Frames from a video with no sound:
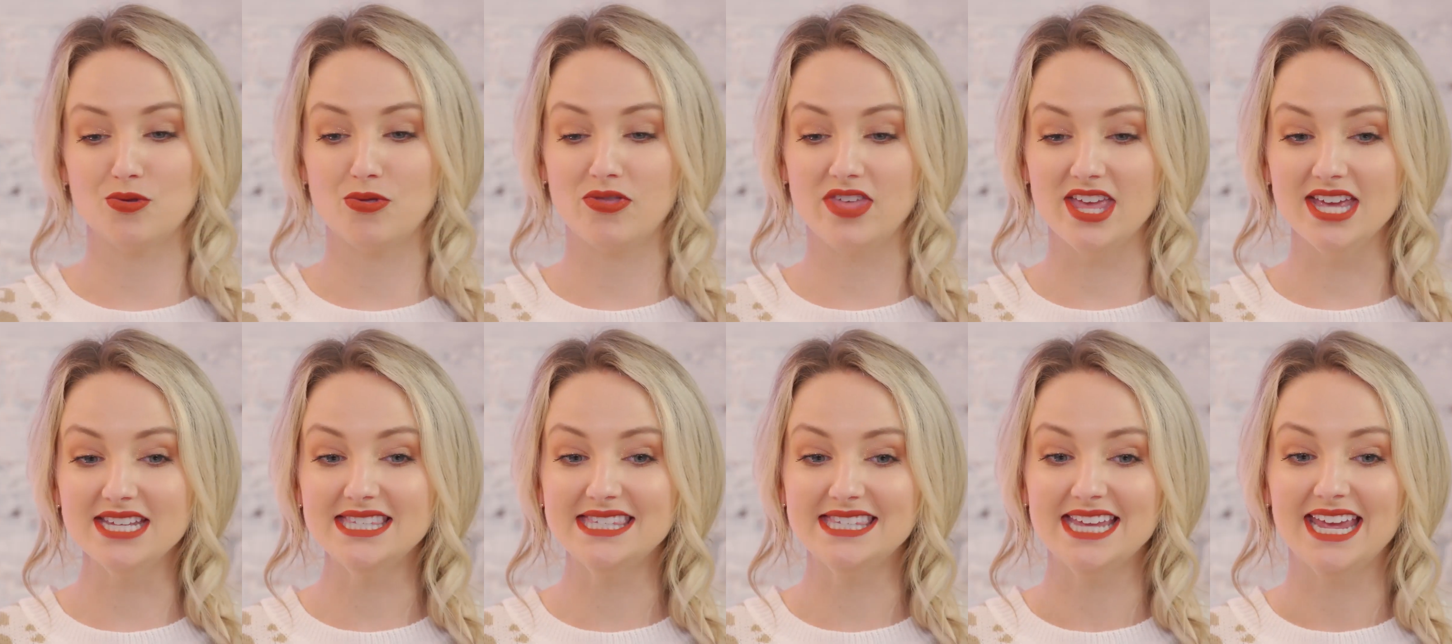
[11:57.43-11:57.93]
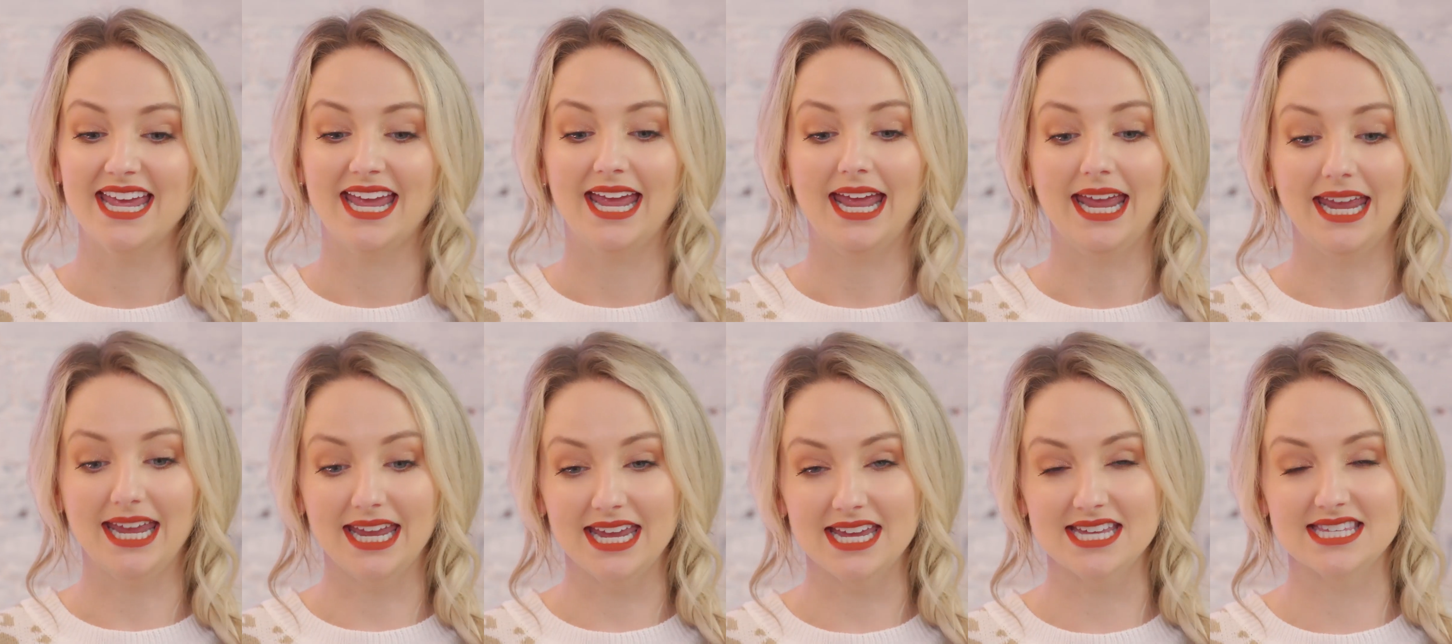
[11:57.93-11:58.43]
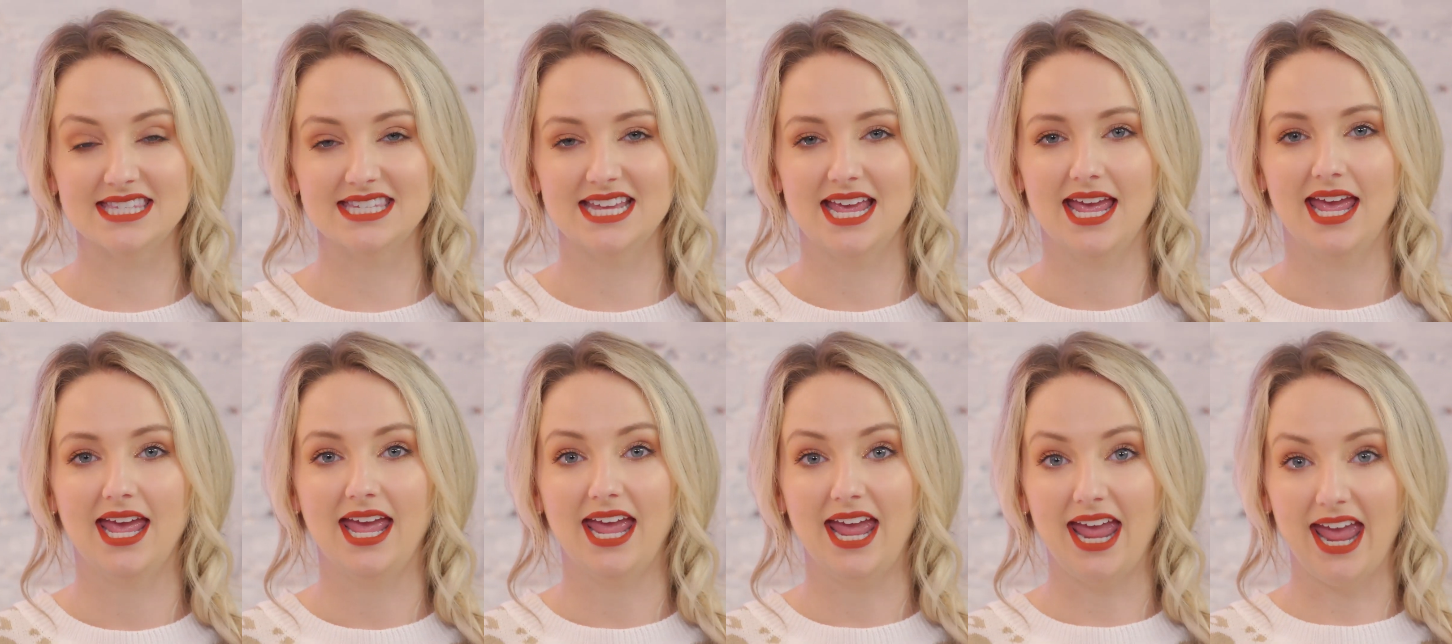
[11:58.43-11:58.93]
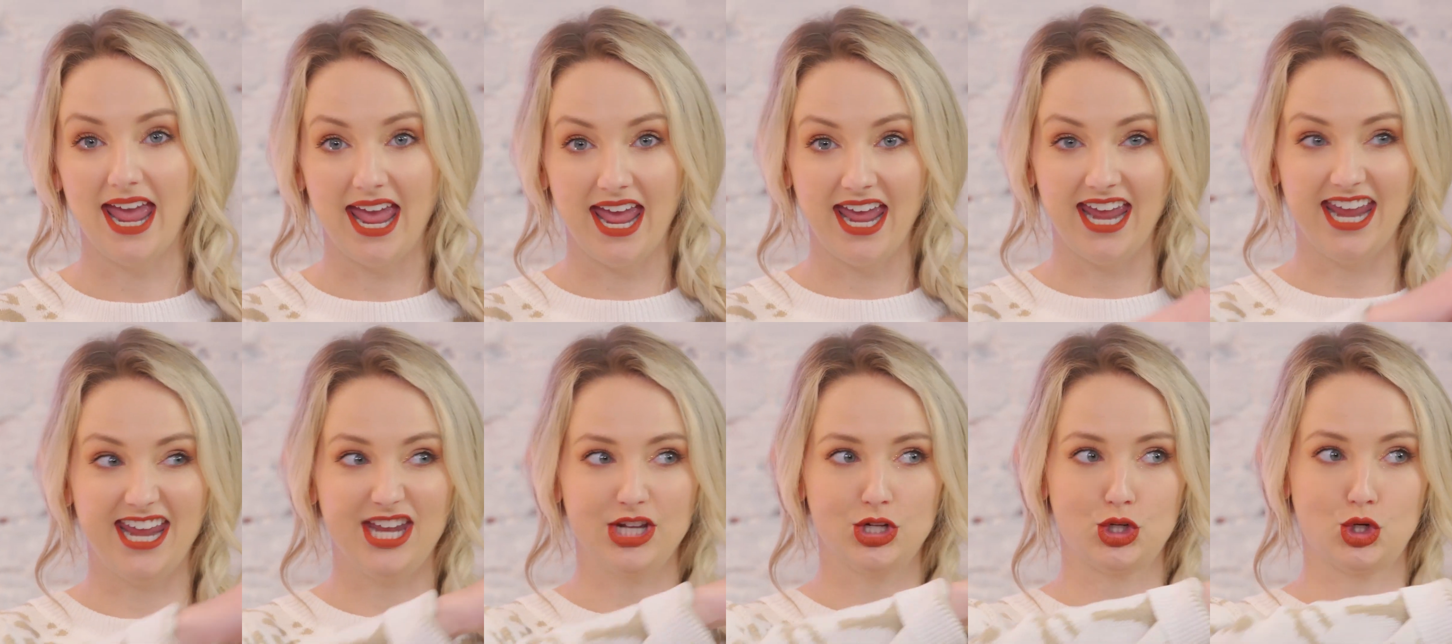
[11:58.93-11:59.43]
So this is
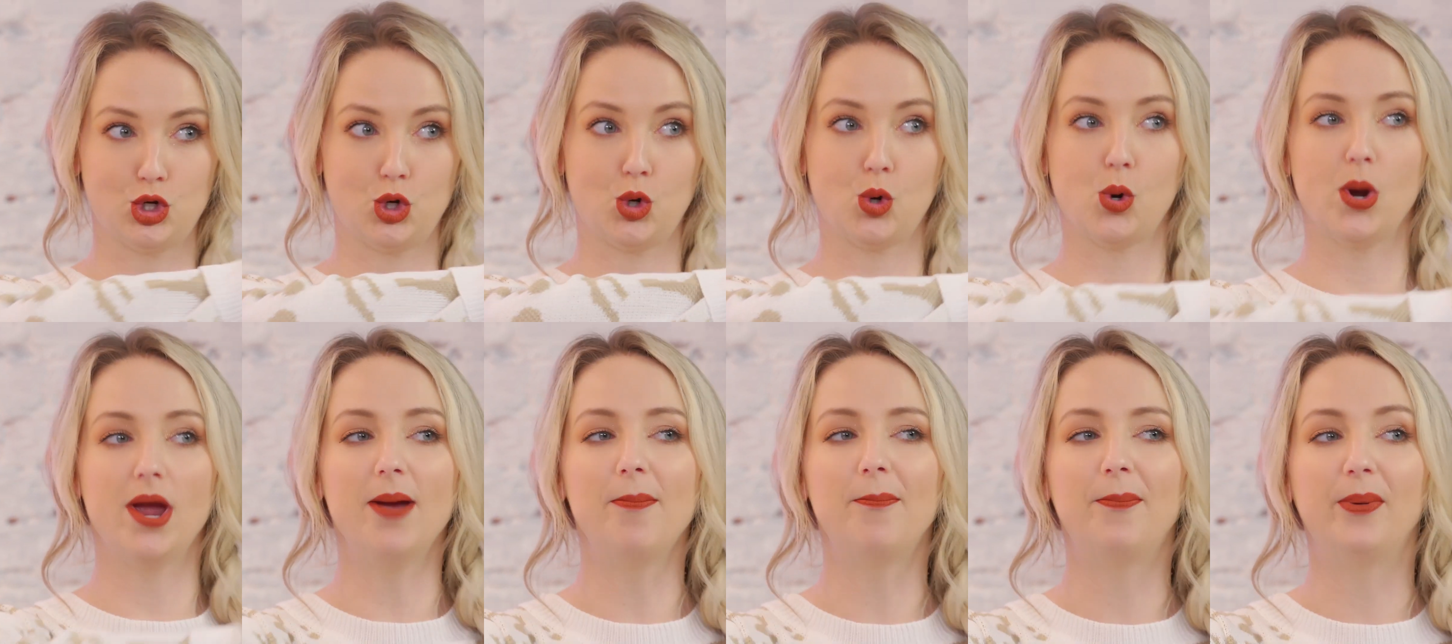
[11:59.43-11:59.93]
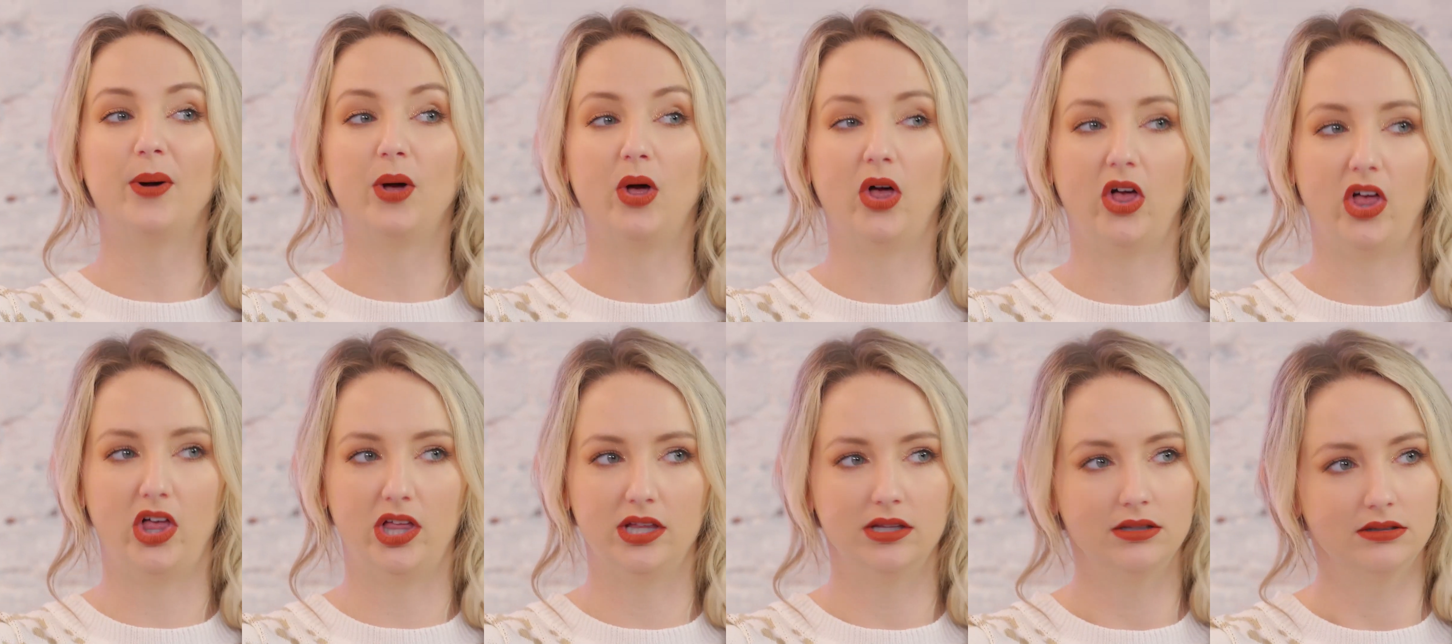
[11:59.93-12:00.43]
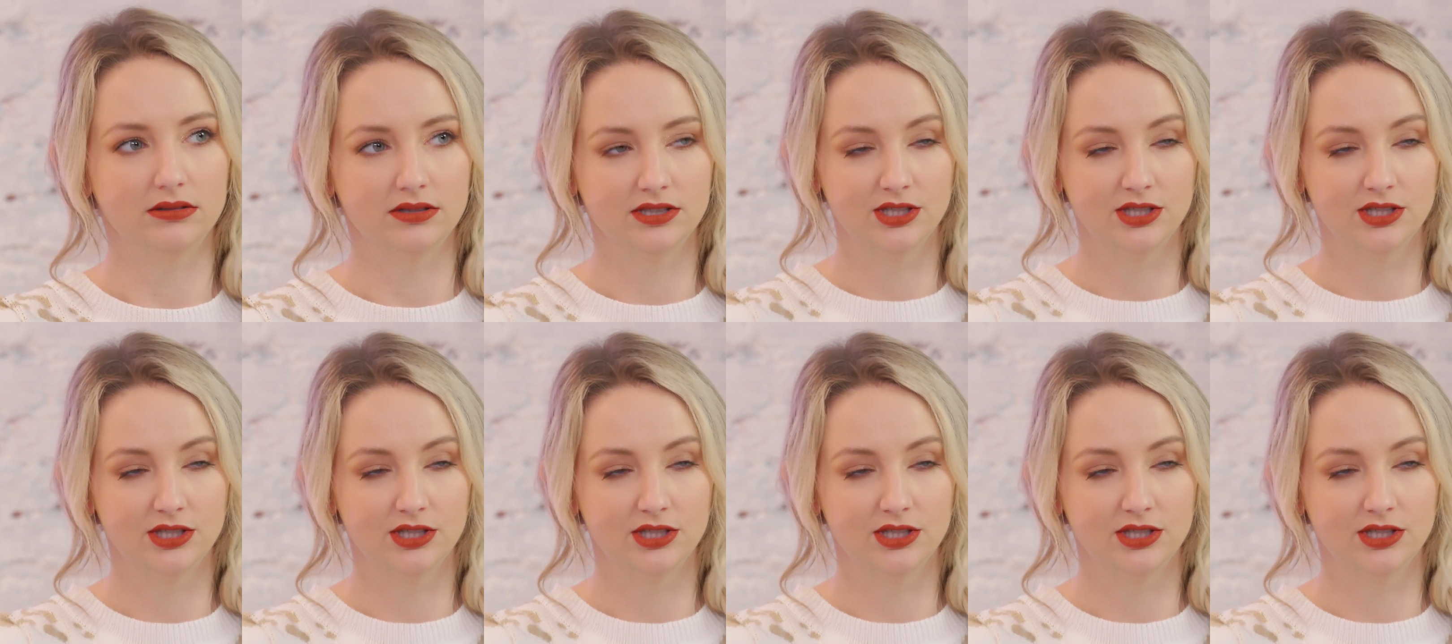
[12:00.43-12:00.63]
a triple